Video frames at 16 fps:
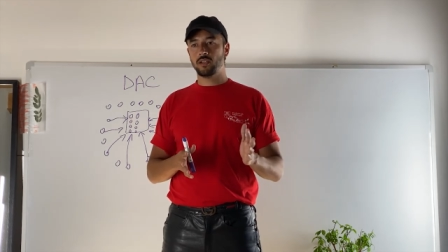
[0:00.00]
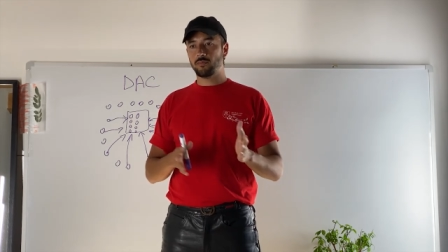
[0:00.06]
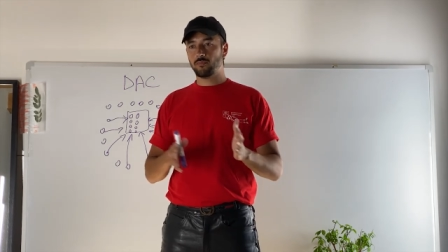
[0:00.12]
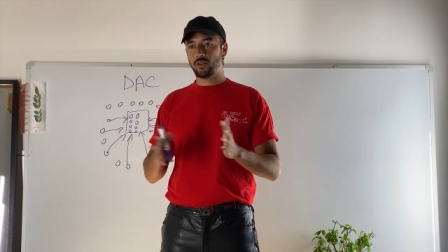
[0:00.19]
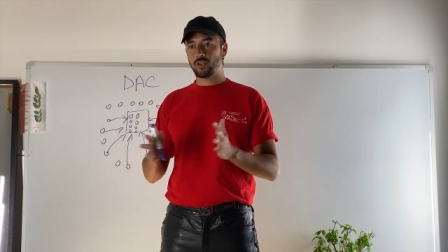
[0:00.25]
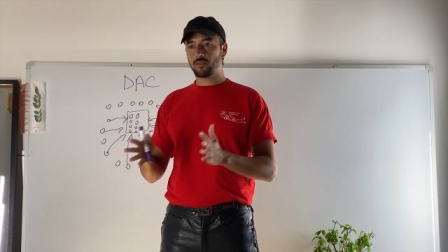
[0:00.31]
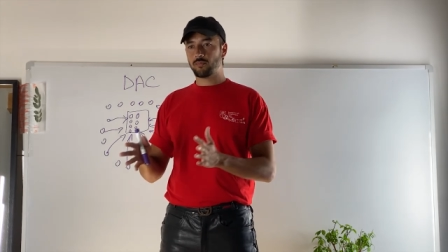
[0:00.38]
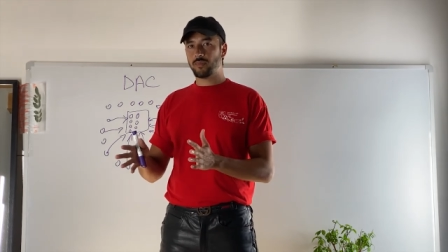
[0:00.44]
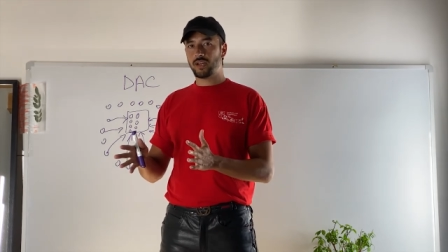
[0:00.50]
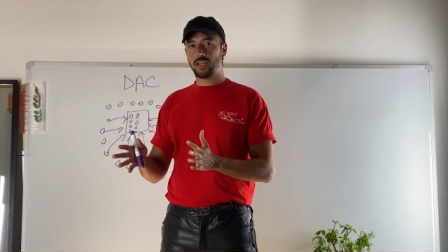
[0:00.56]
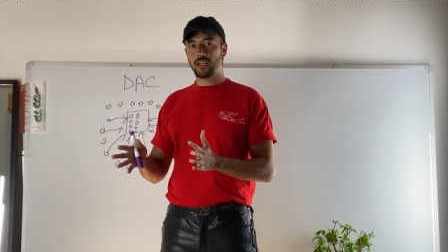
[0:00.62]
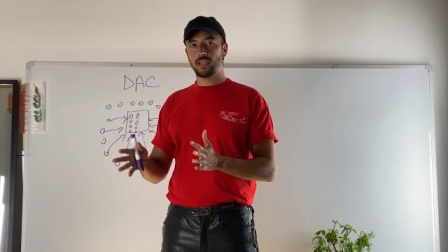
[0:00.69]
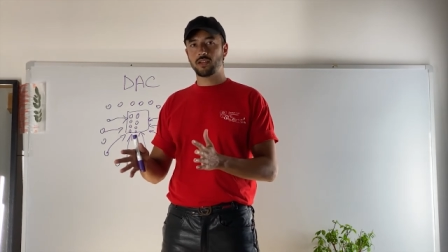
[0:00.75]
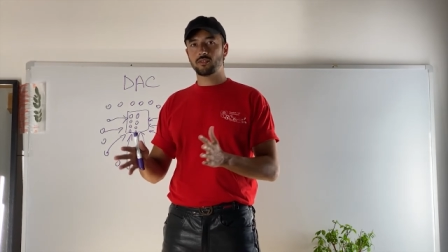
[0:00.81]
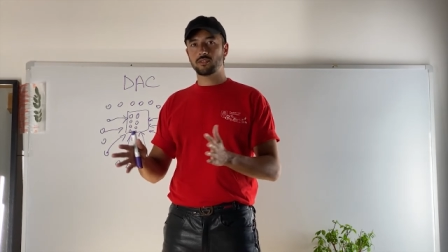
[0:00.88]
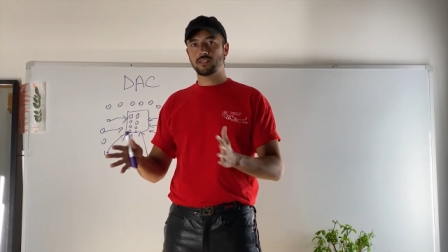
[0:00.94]
but by
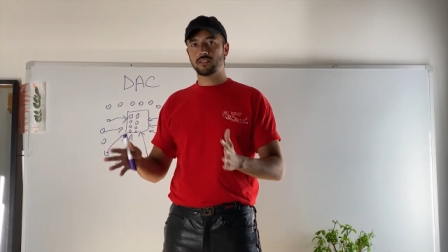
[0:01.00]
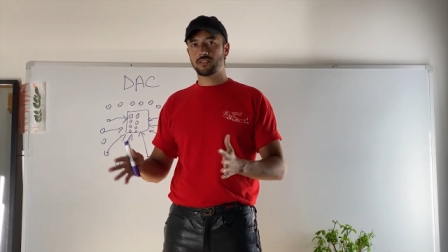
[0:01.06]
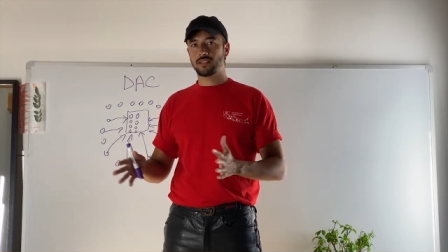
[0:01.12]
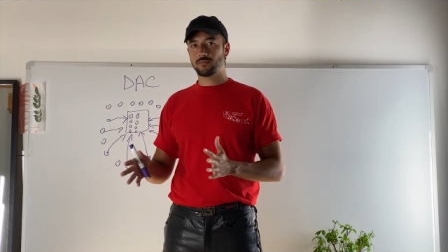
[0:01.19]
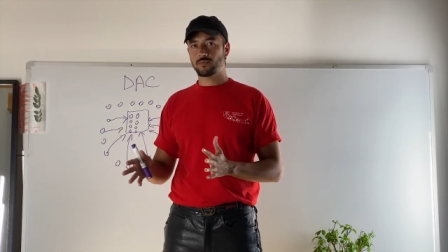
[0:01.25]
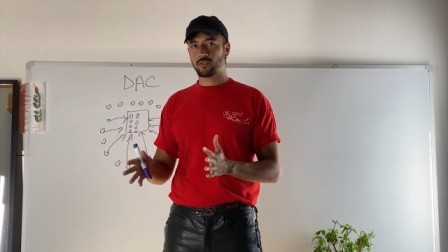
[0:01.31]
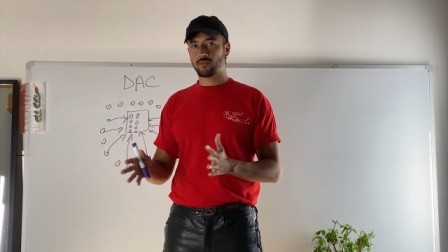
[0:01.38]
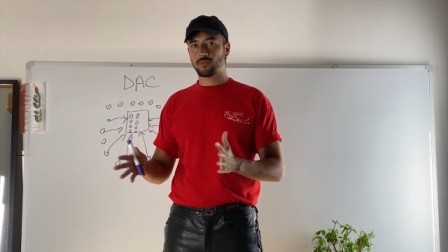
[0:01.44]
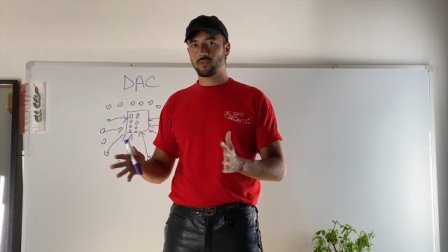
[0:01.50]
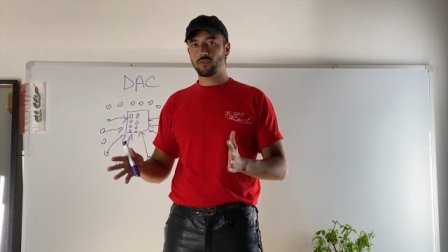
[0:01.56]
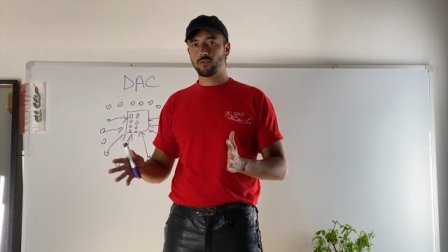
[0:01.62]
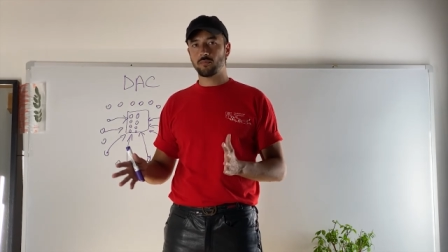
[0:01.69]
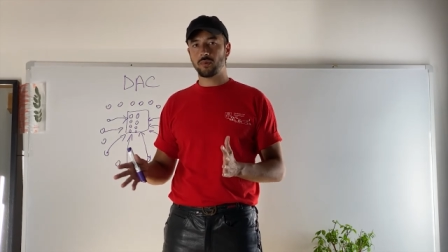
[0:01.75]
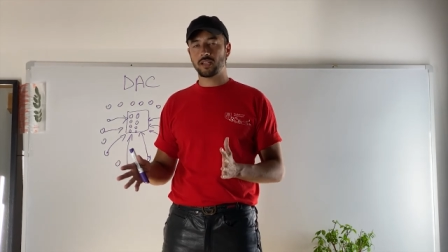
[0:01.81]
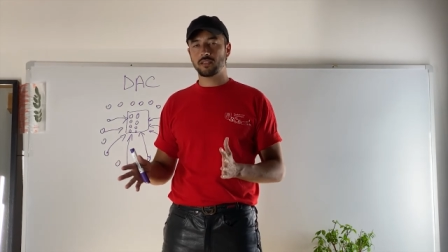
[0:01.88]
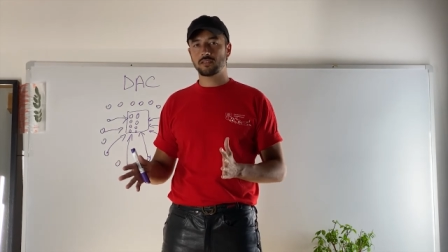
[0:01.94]
ecosystems of
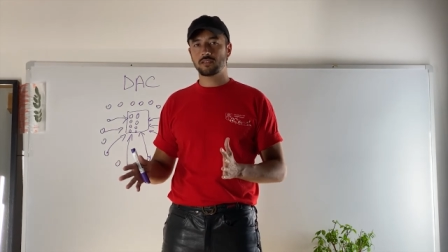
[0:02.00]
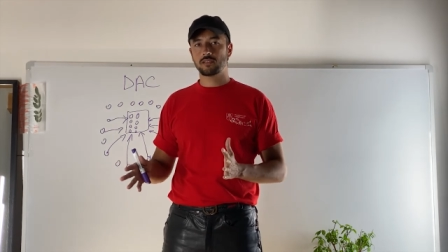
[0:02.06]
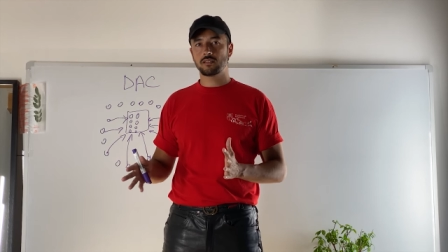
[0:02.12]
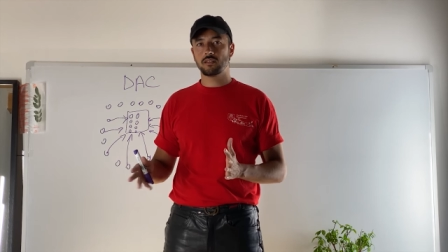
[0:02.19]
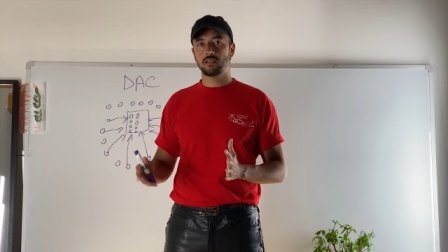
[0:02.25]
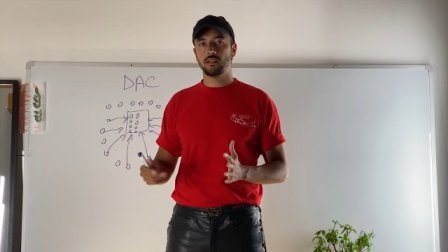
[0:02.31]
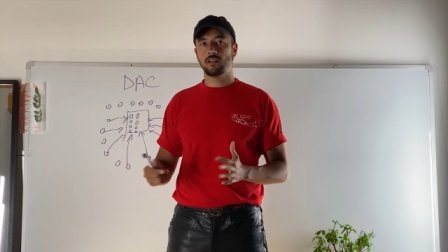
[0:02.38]
humans,